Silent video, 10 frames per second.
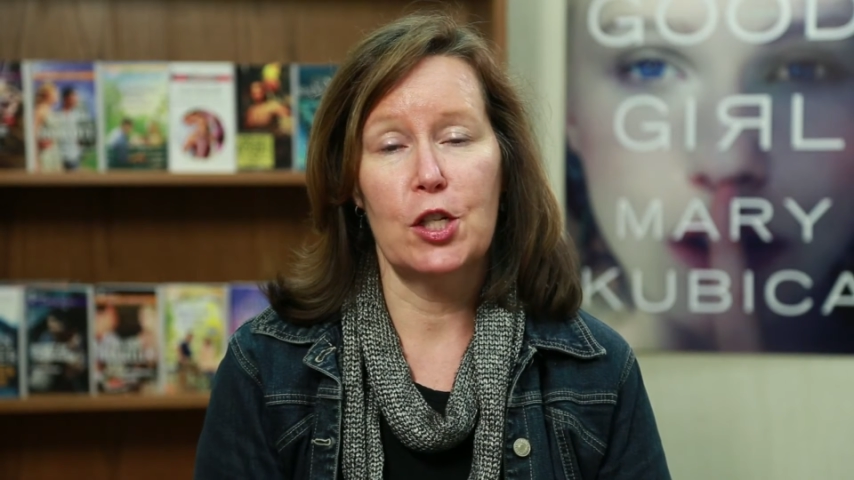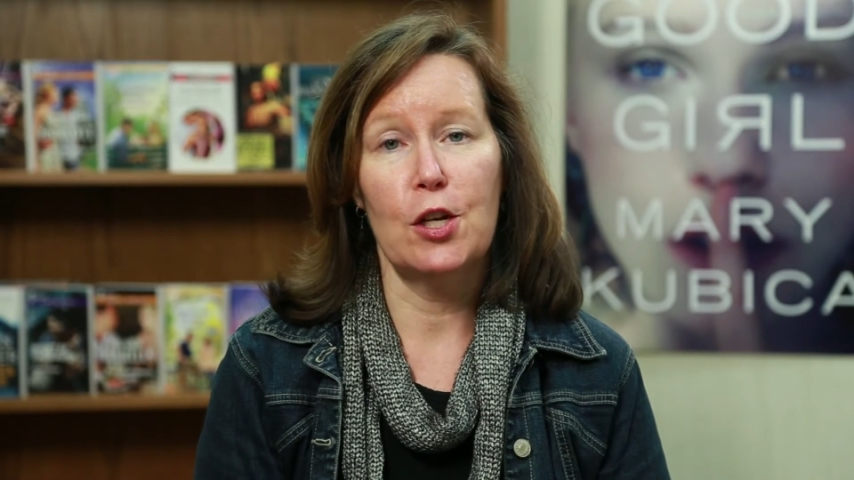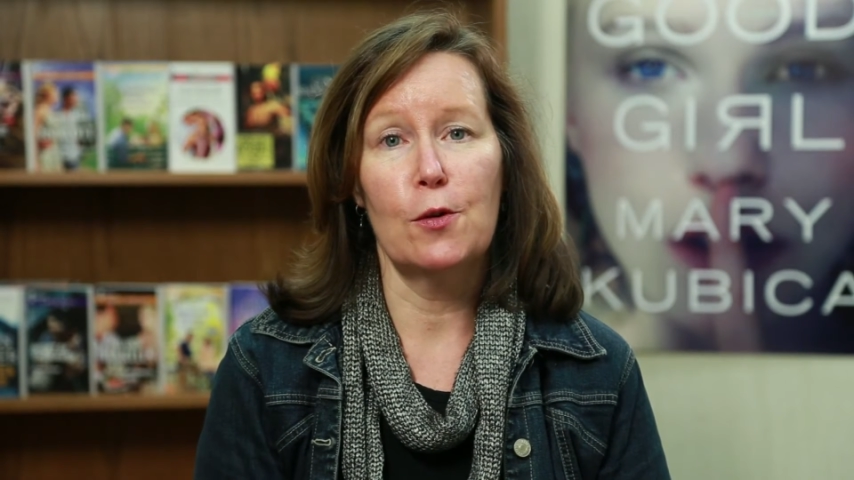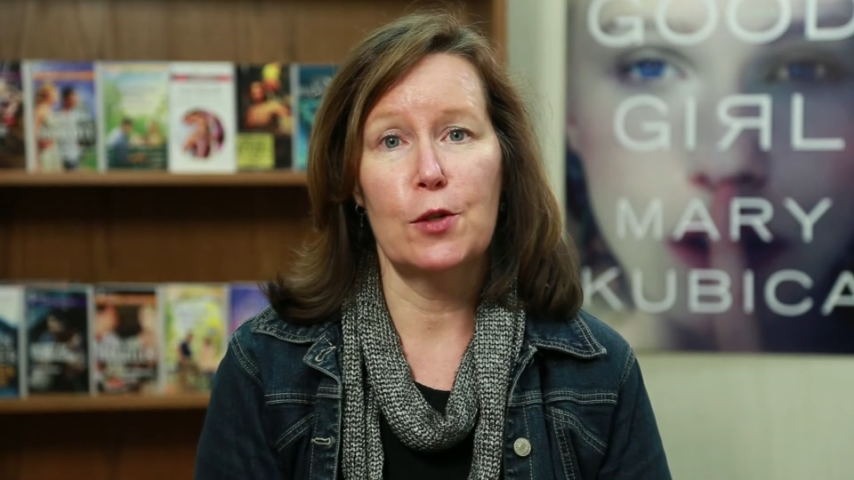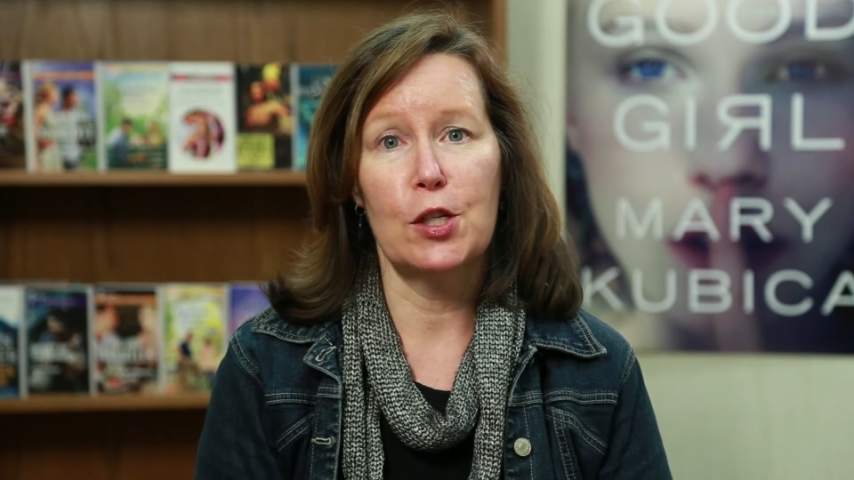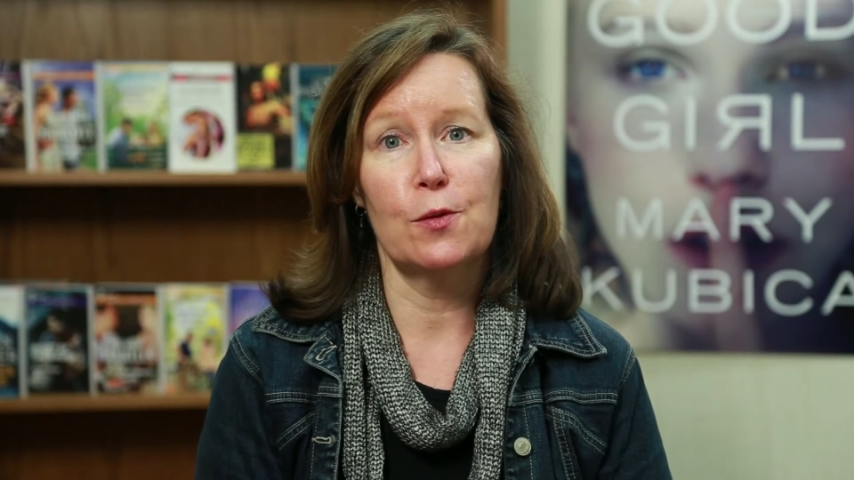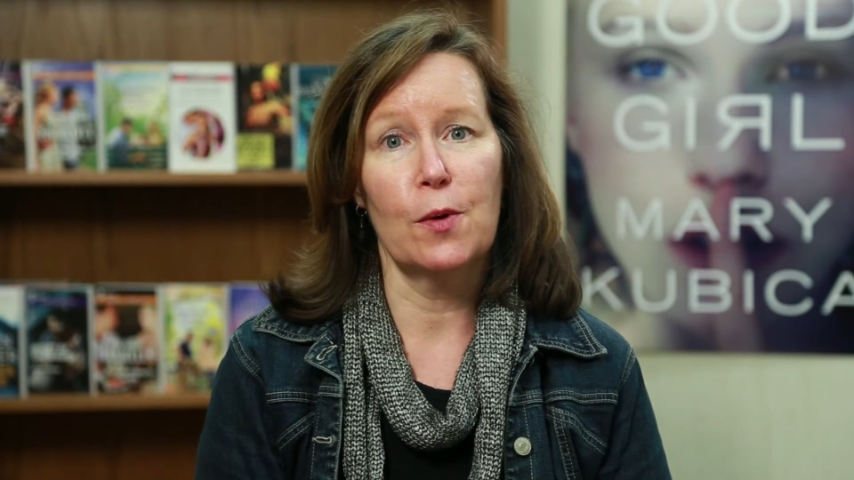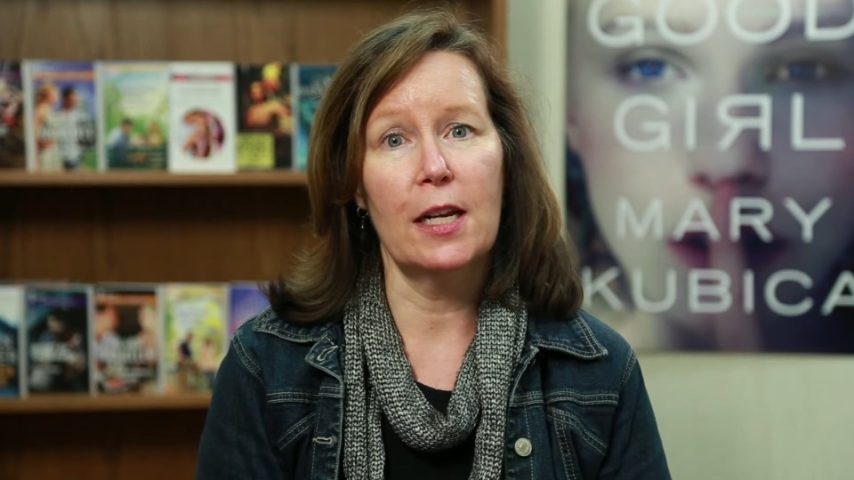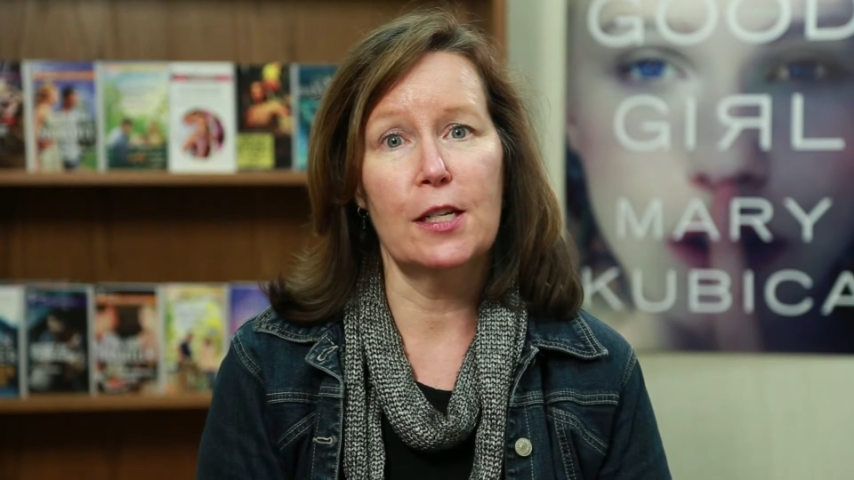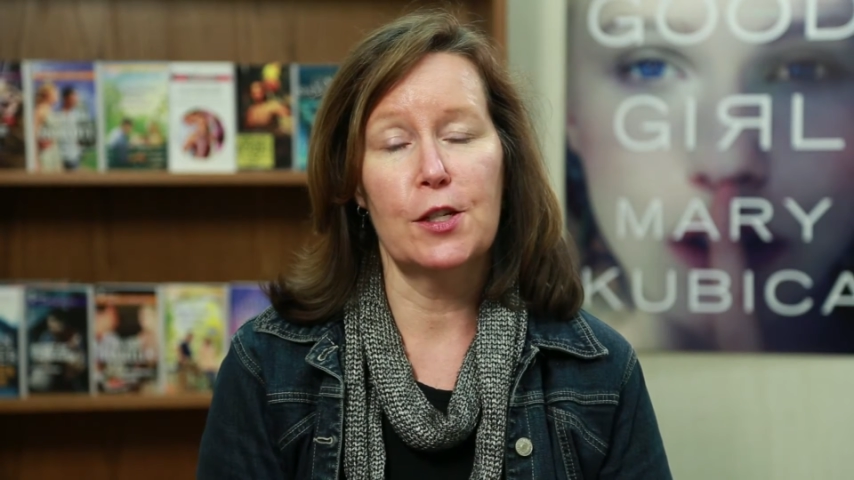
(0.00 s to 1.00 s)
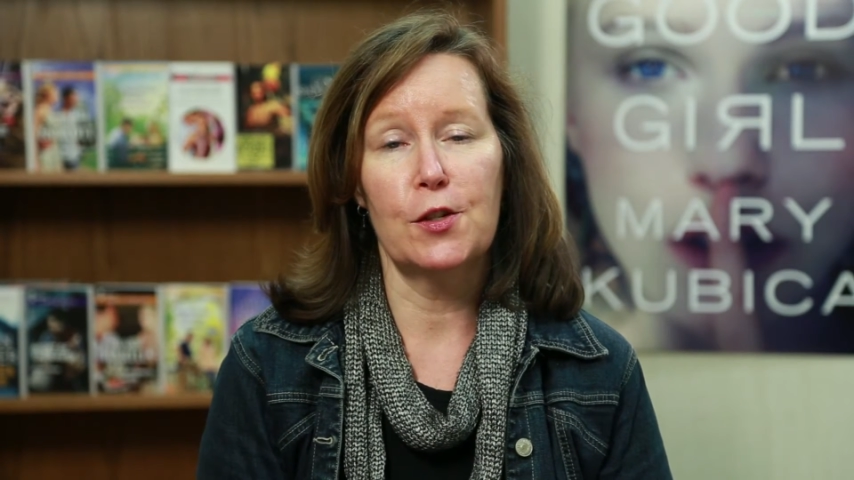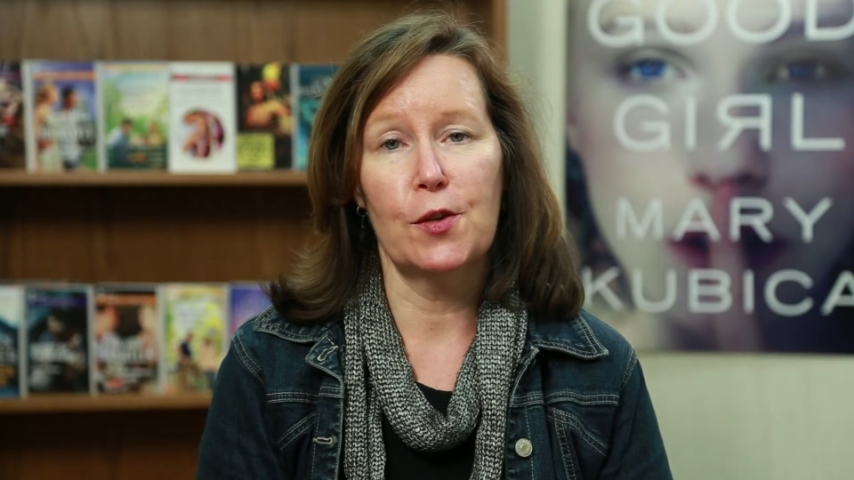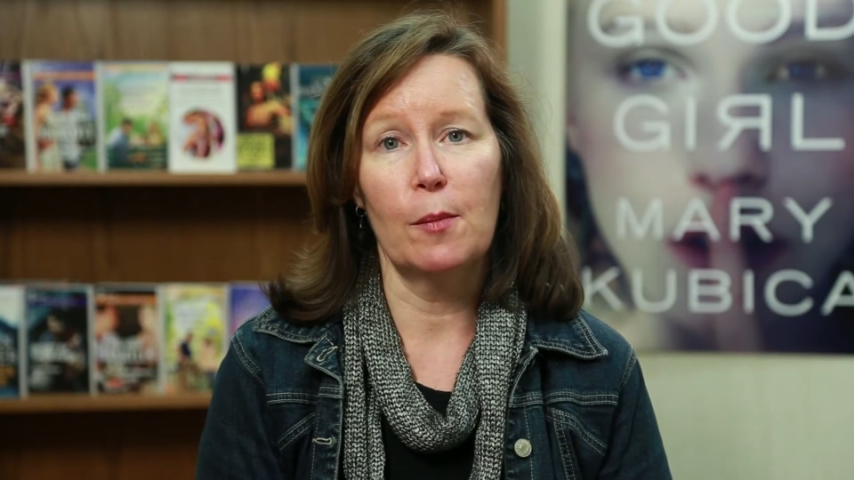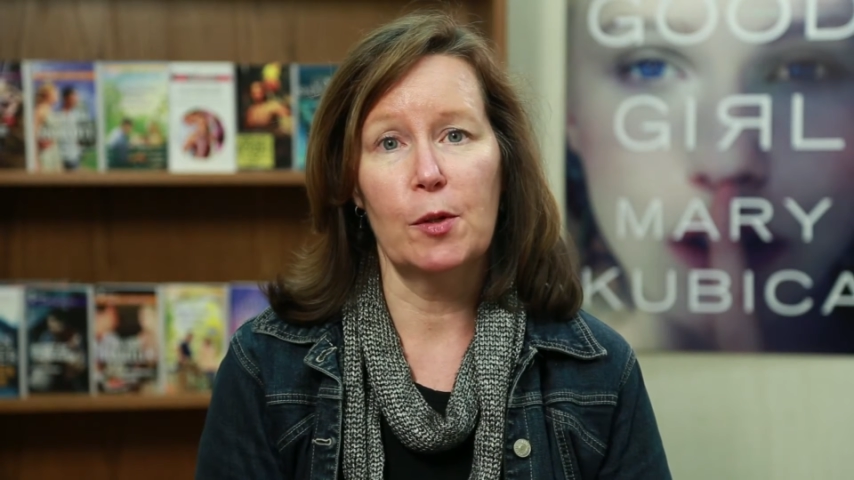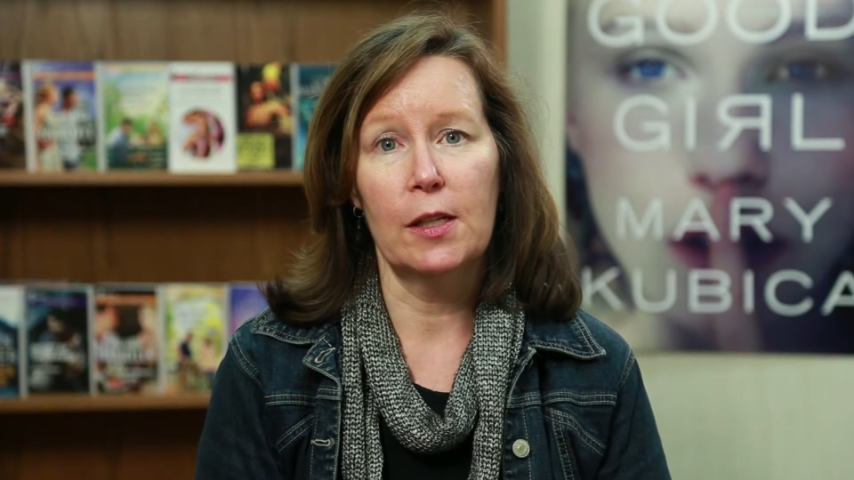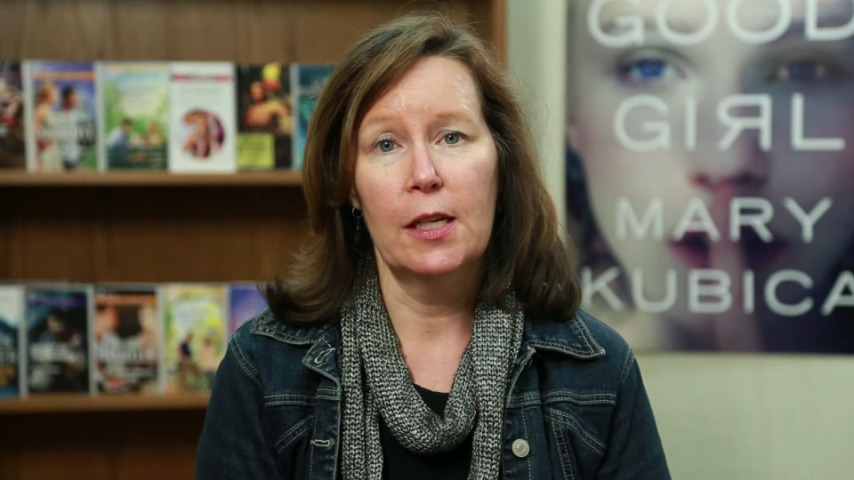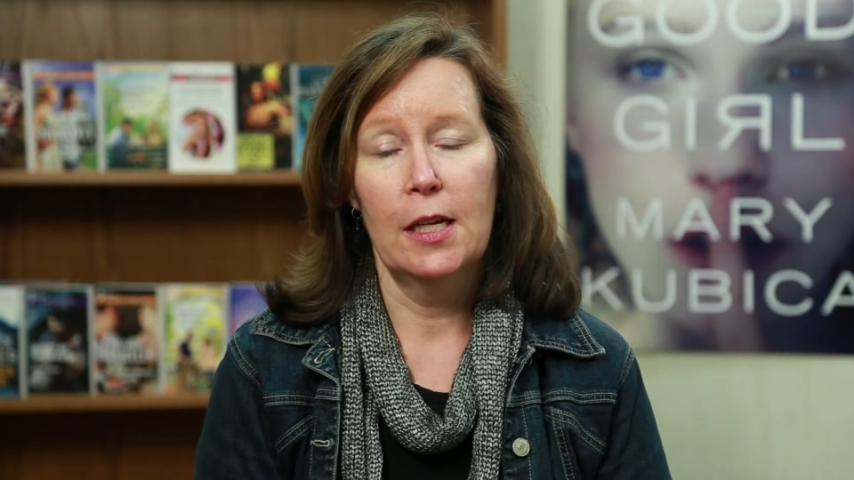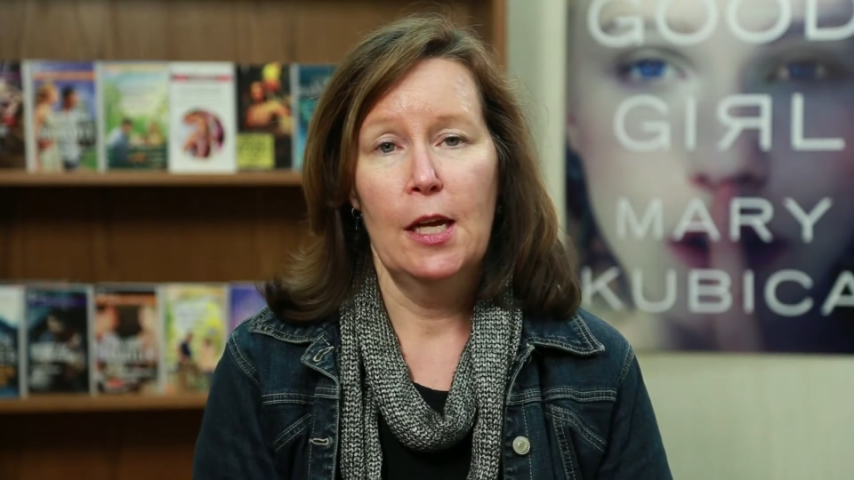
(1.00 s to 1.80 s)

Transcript: she knows she's run into trouble.